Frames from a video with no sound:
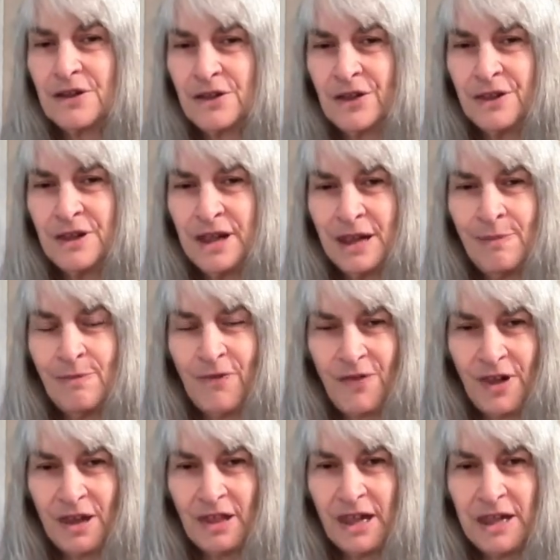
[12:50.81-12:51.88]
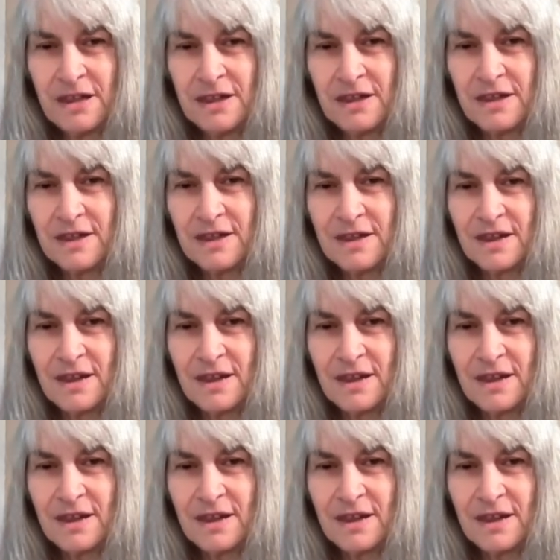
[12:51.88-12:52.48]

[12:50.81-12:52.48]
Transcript: to deep feelings.